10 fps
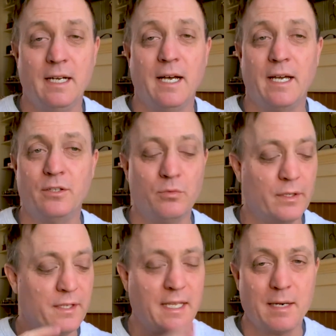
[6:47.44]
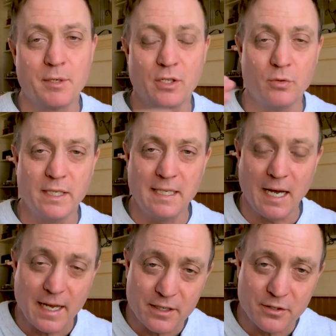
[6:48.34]
I don't want the camera to go any
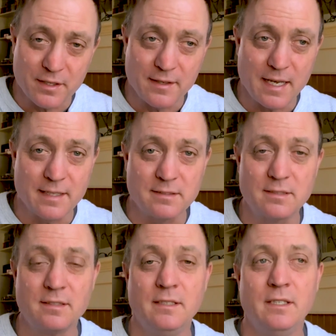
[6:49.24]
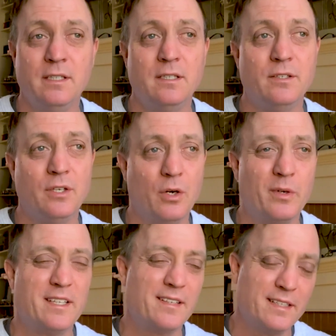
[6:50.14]
higher than that,
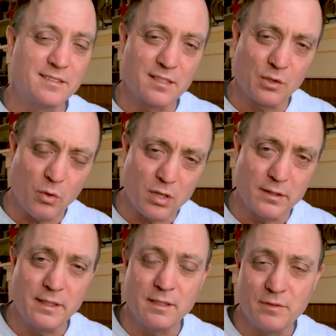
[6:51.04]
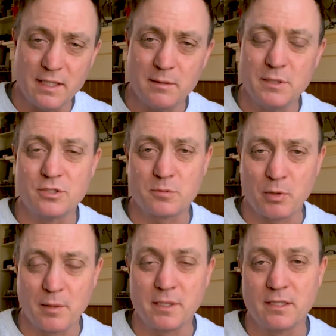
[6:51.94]
knowing that the quality of the image is
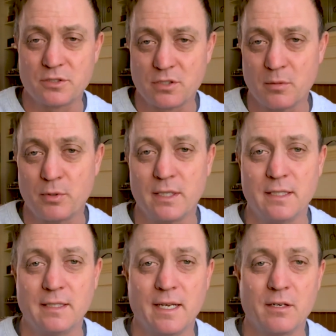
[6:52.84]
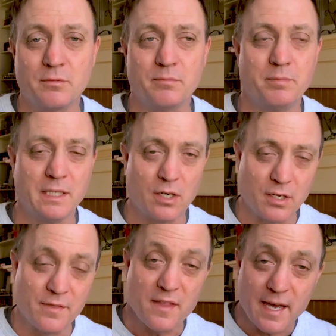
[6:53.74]
probably going to start breaking down
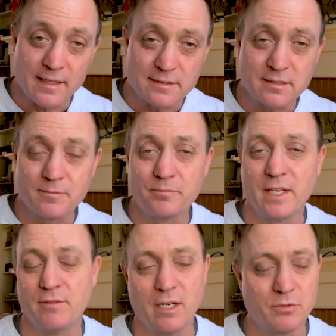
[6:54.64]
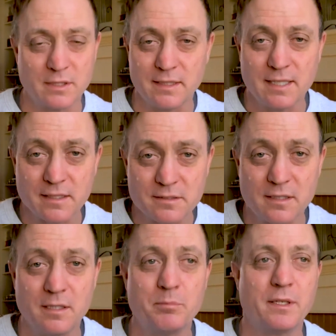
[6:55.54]
beyond that. I've not really
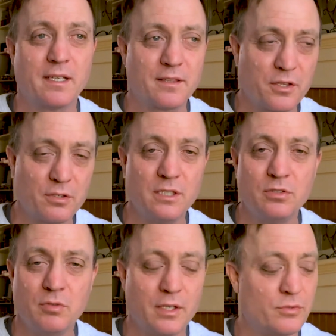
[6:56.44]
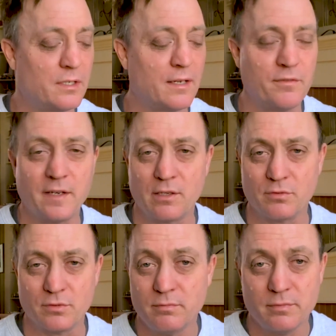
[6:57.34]
tested it, but at 3200 I
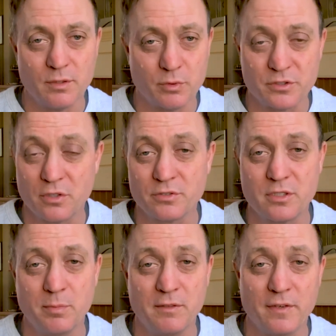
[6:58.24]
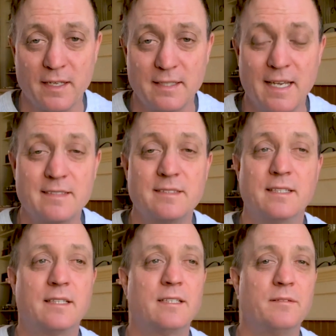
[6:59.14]
found the results to be
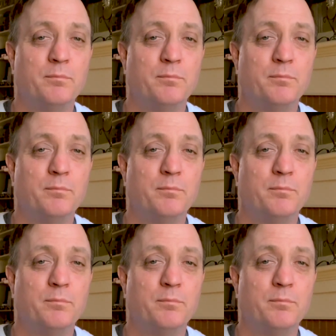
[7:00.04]
fantastic.